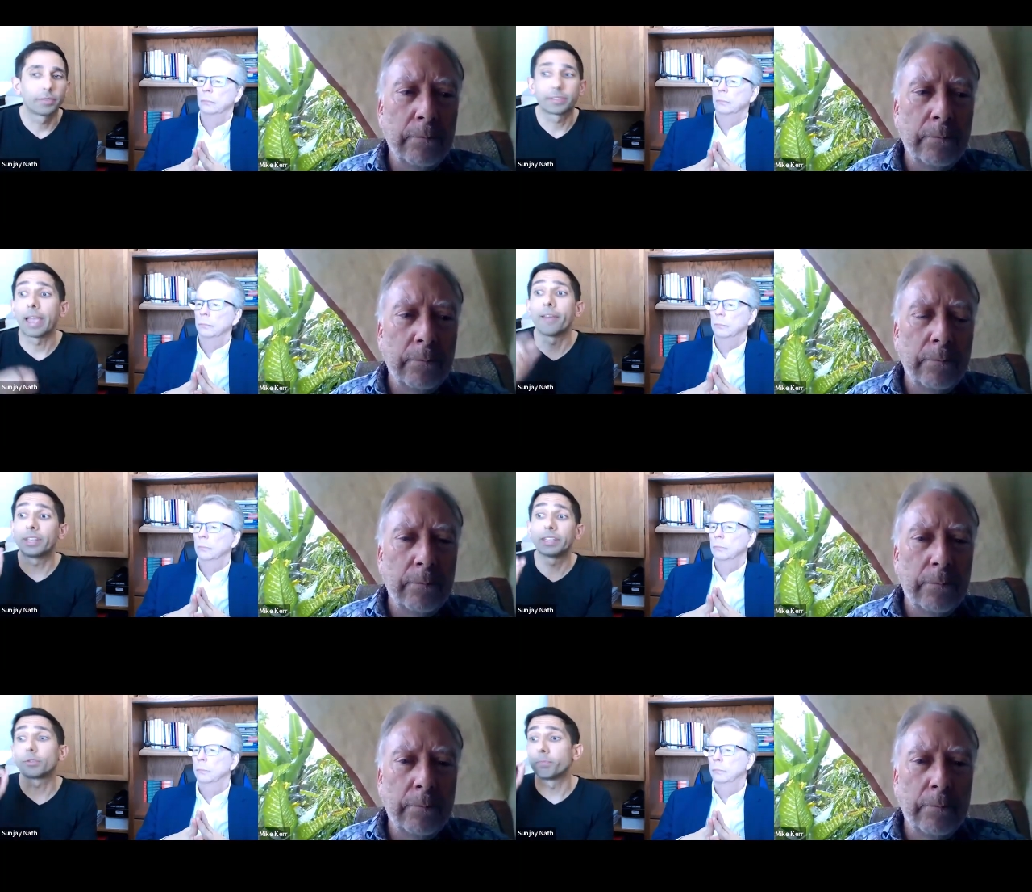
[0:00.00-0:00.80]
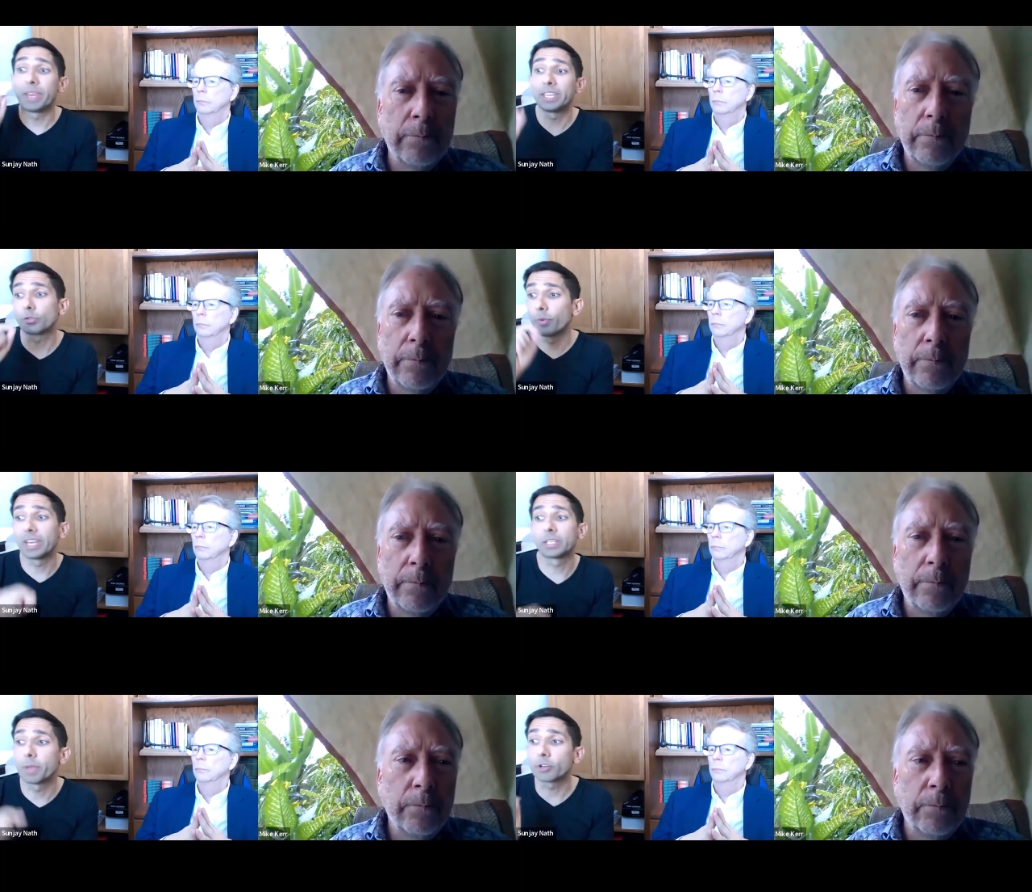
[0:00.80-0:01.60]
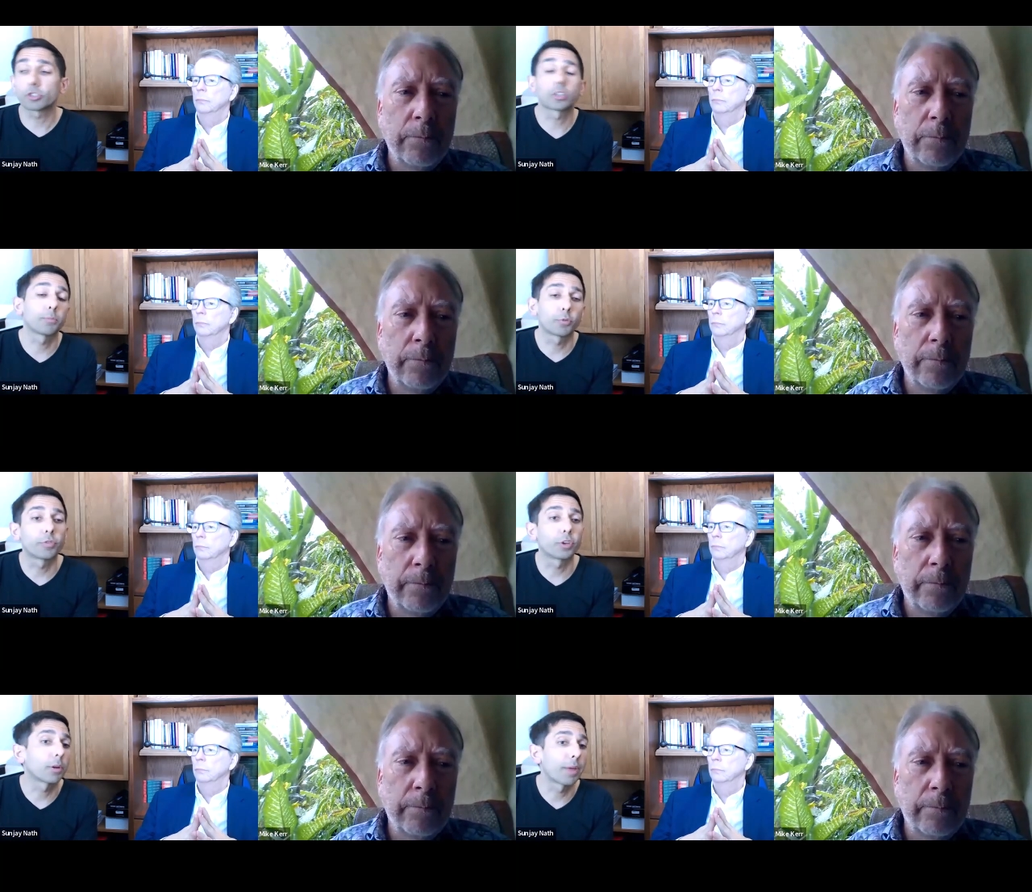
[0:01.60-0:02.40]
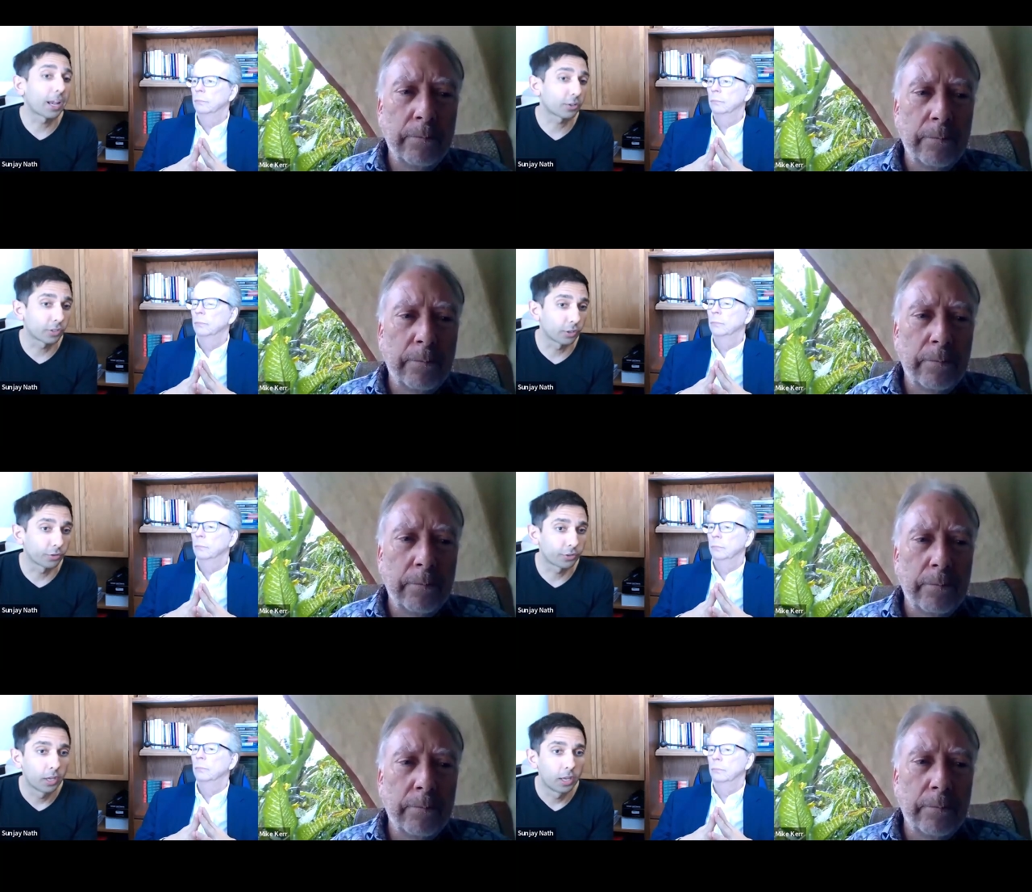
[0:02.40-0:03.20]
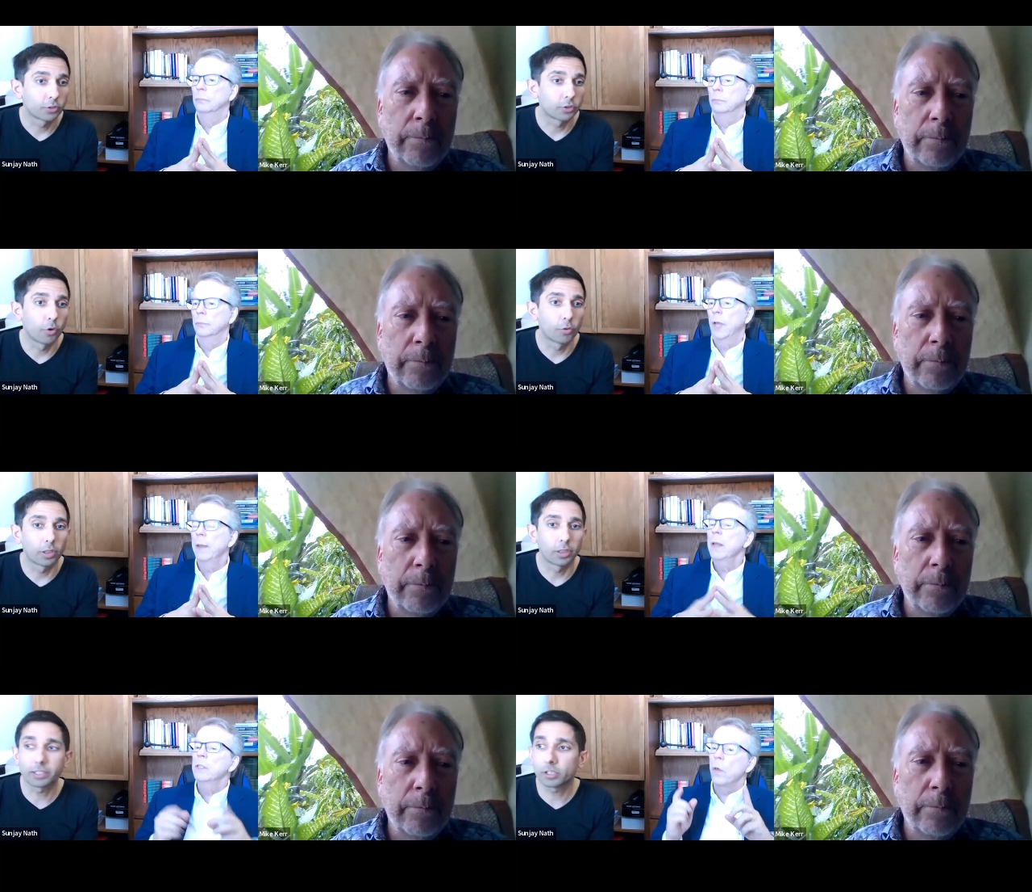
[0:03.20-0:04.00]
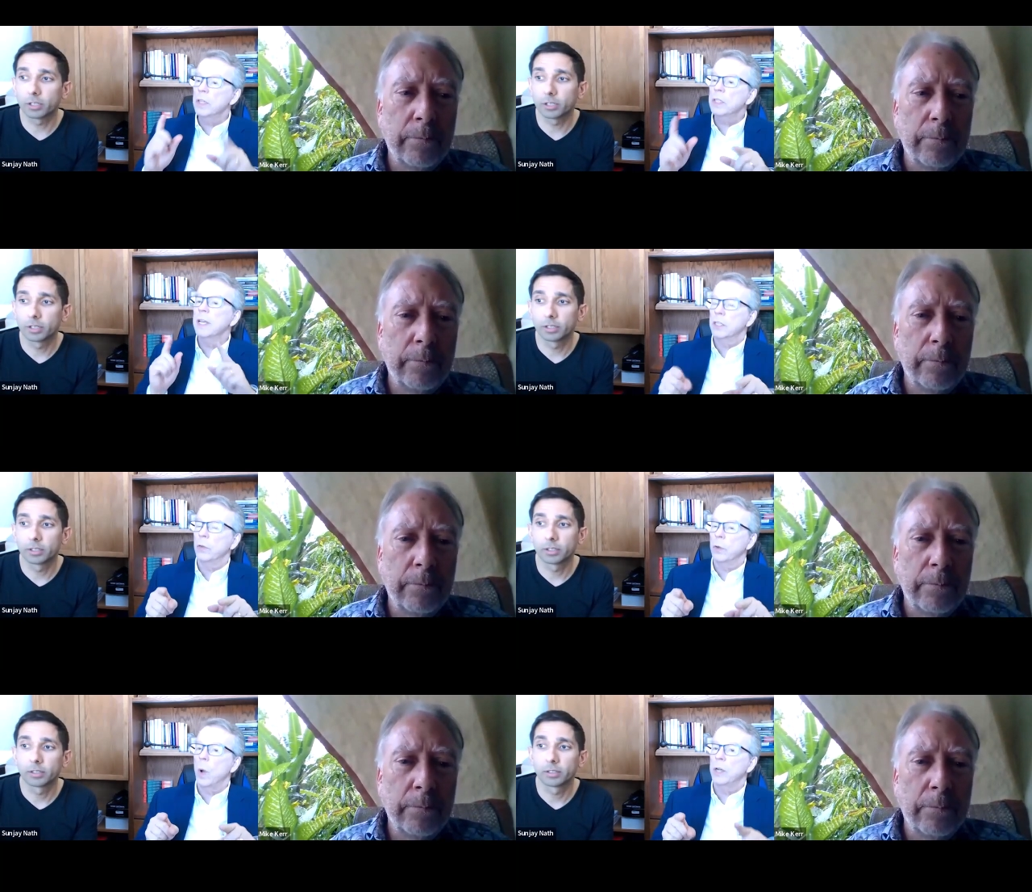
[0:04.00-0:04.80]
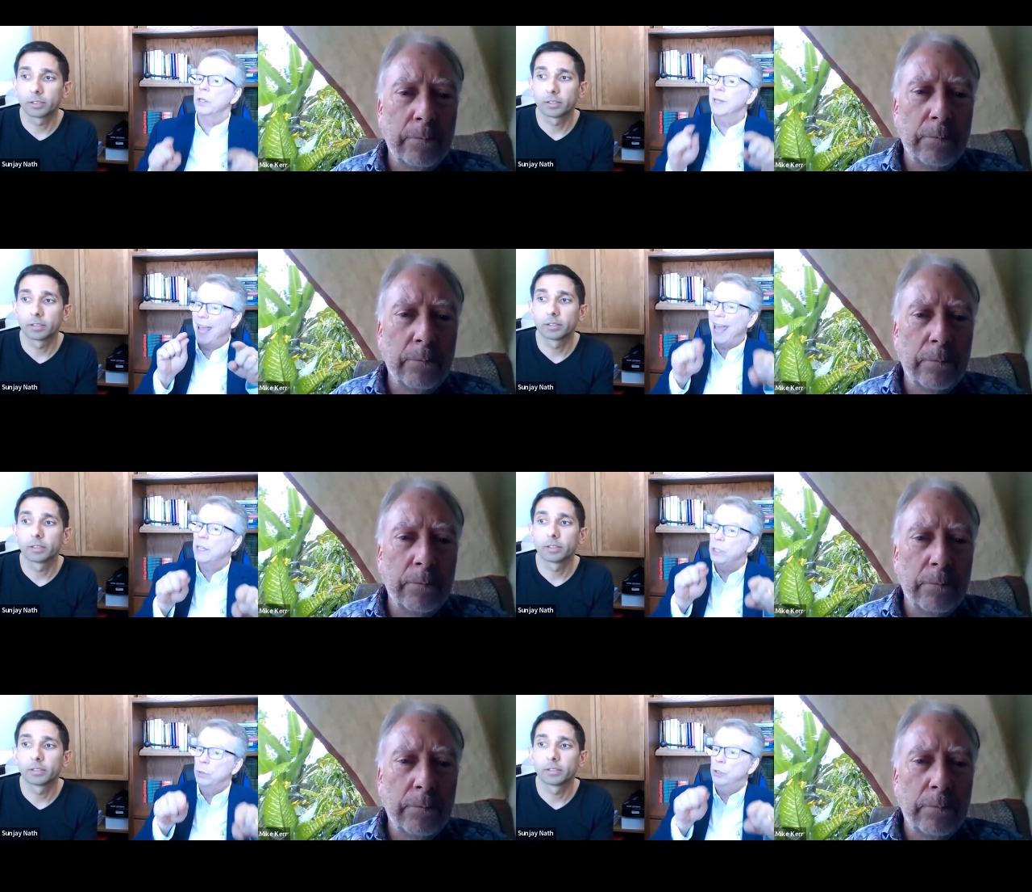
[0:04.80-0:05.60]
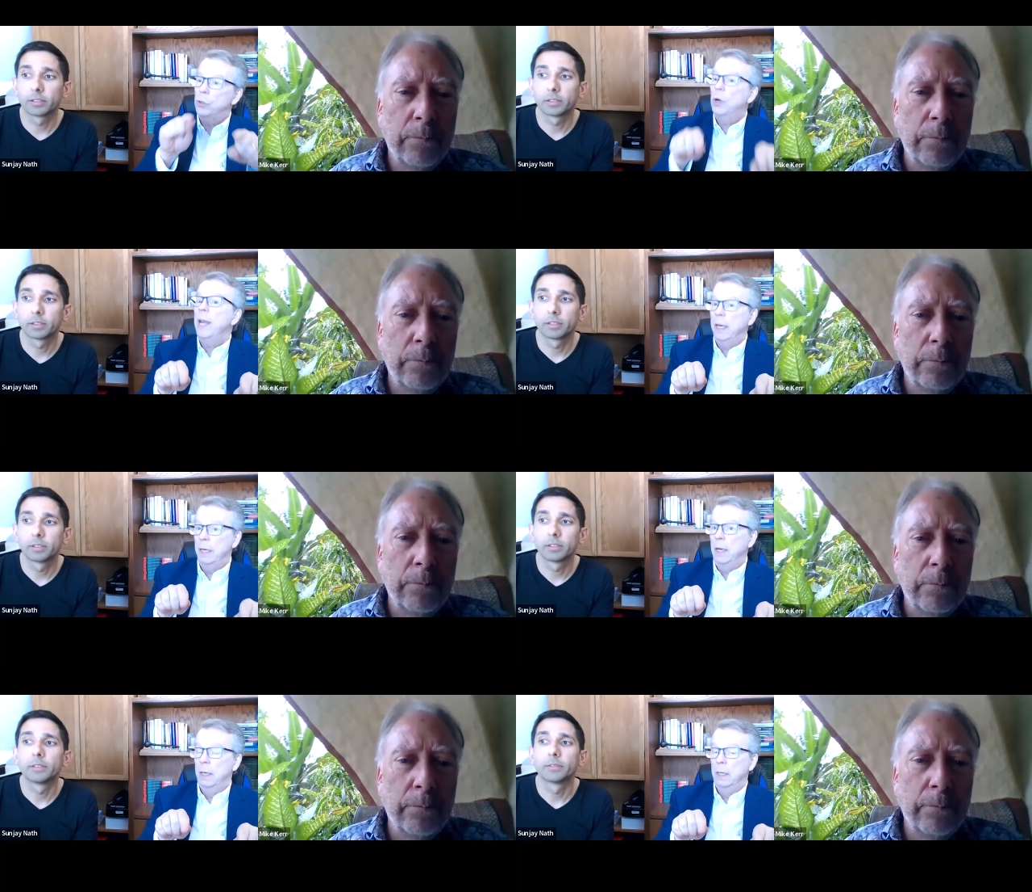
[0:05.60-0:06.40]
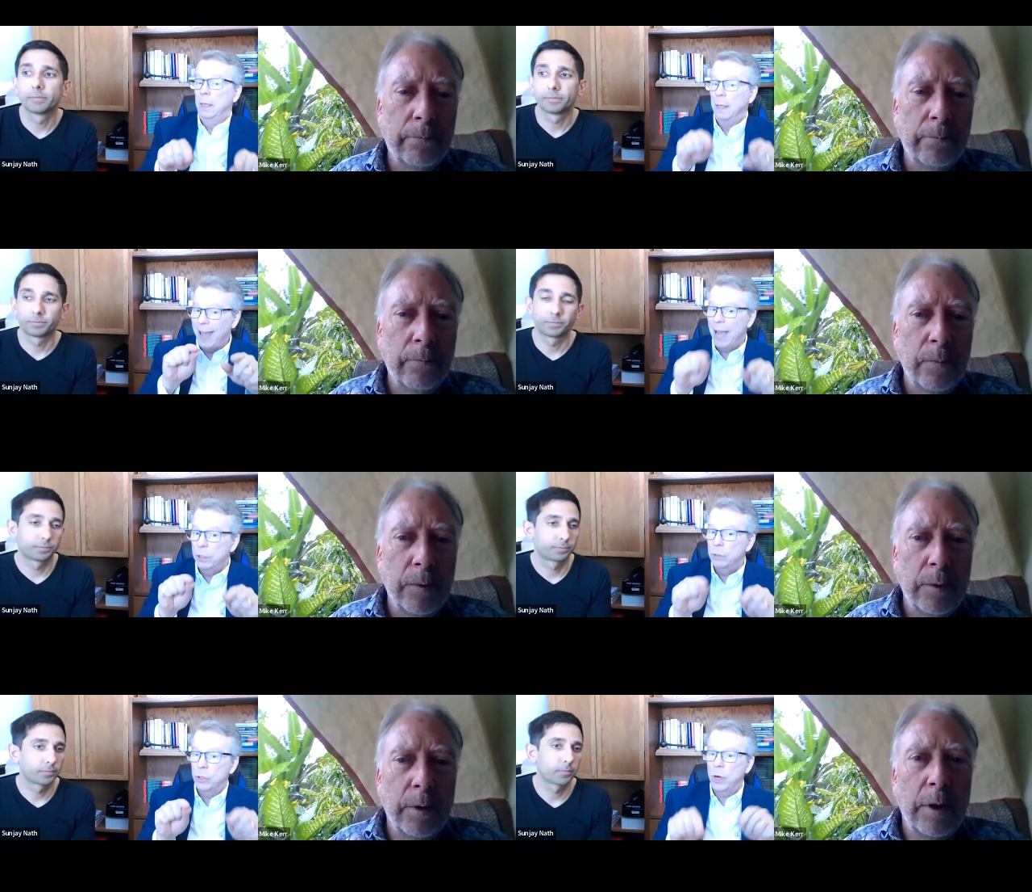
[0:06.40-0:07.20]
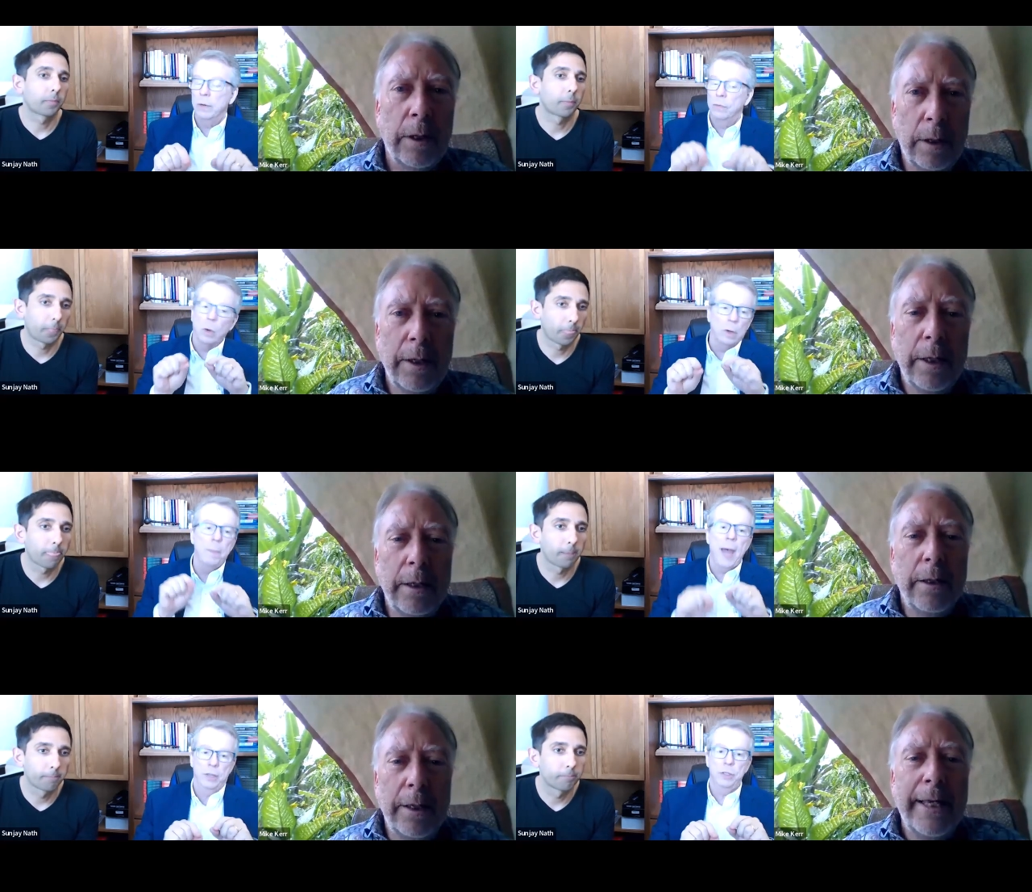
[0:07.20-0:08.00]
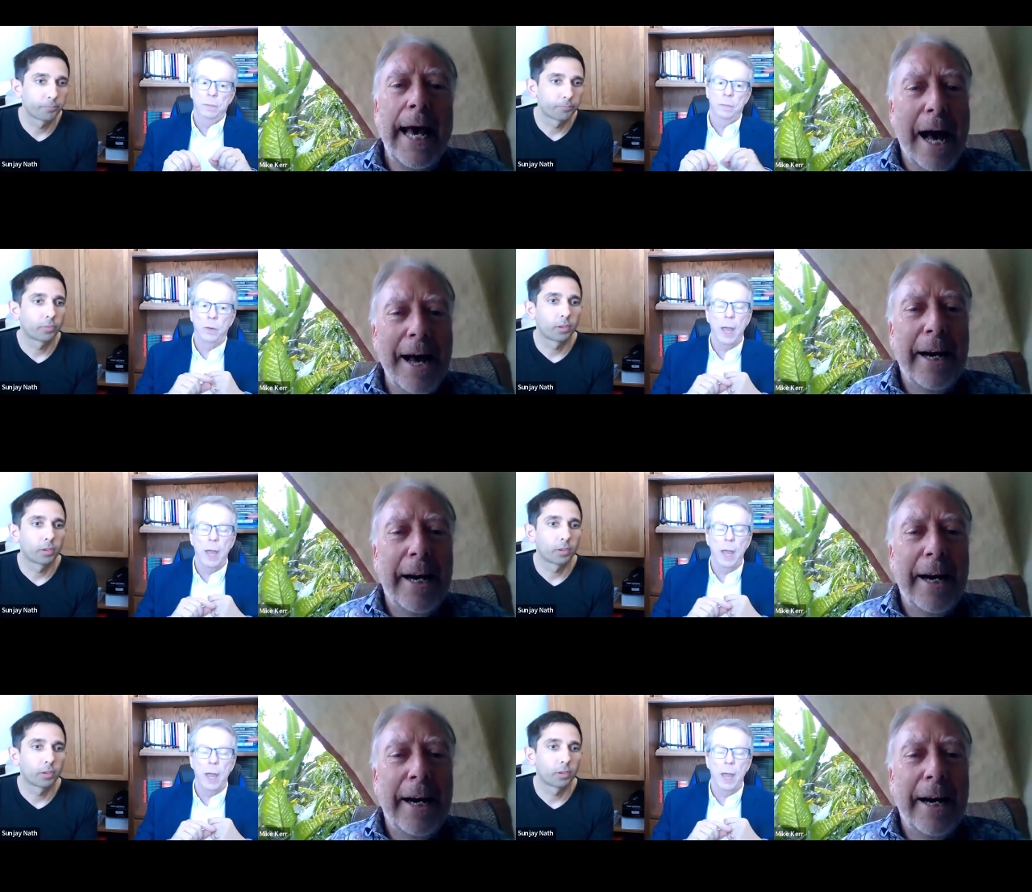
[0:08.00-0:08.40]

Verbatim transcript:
Speaker 1: evidence based ways managers can improve their compassion skills. So, okay. so
Speaker 2: this gets to the question can you train? Can you train for compassion? Yeah. And